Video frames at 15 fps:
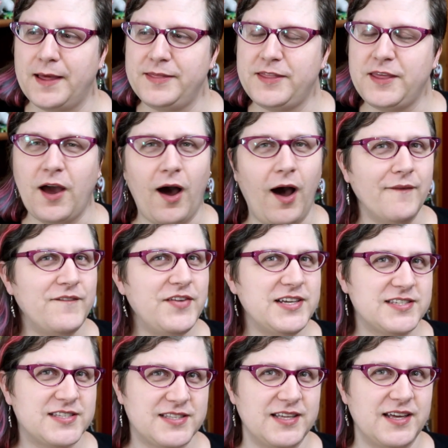the
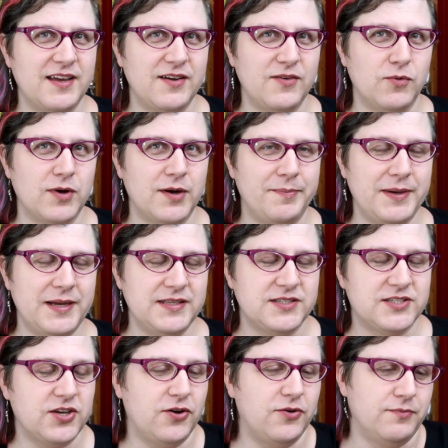obvious thing would have been
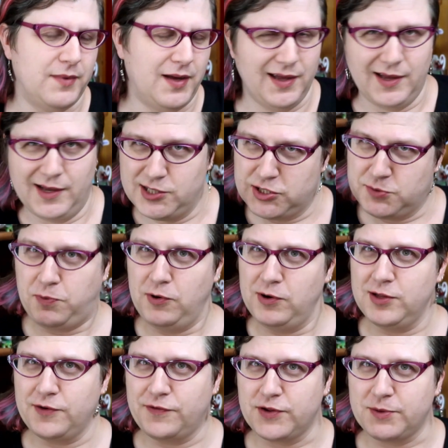so,
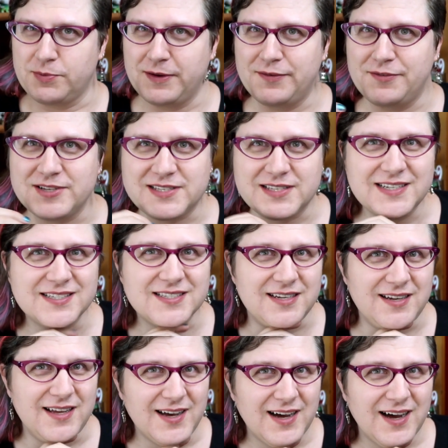spoiler for the previous
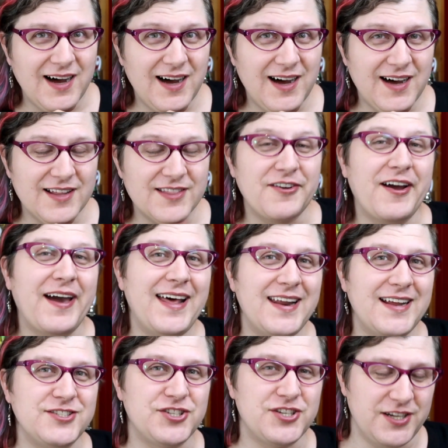season, uh, their head
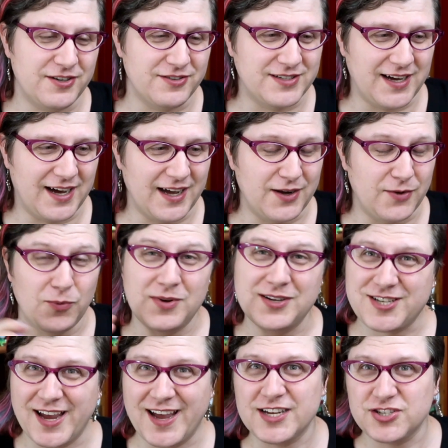engineer died,
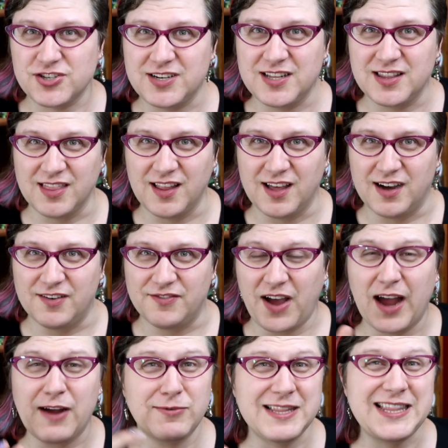which I actually didn't love.
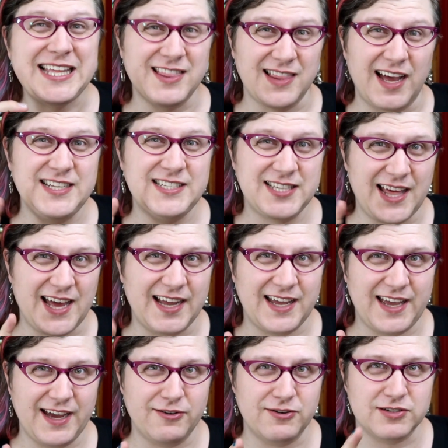I really liked that
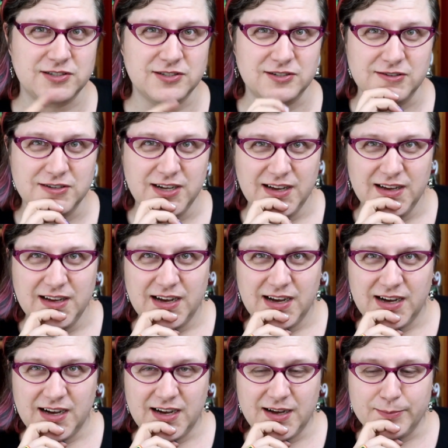character,
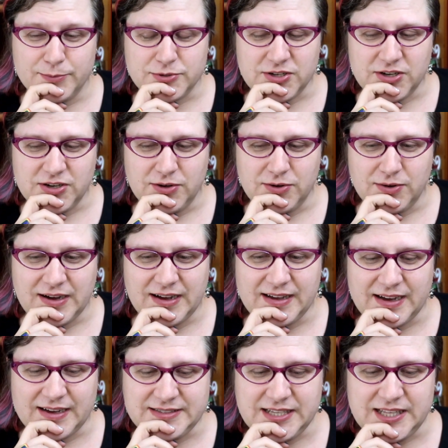um, so I,
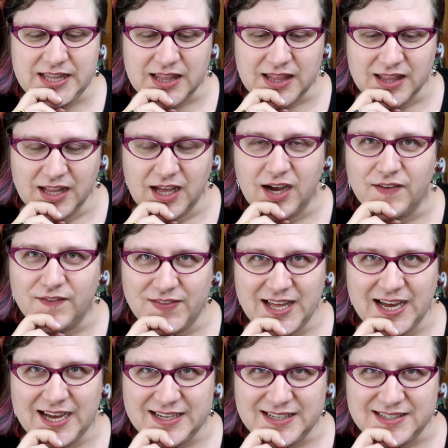I didn't love
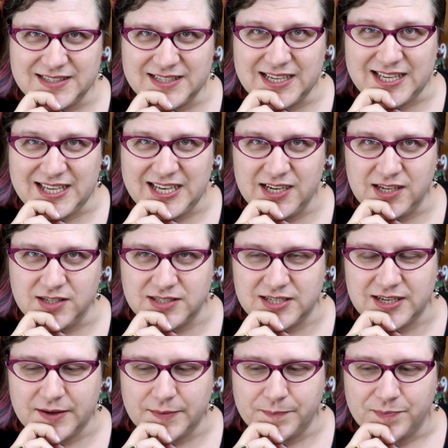that they killed
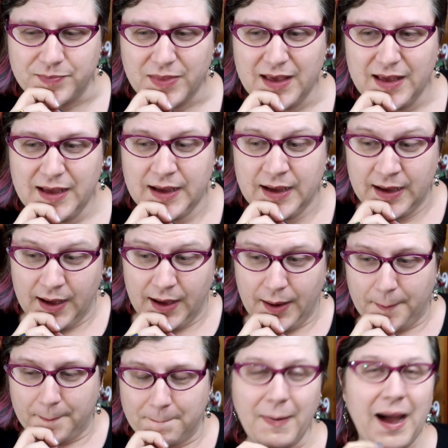him.
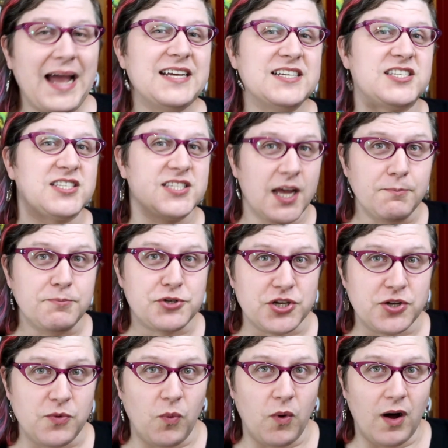My assumption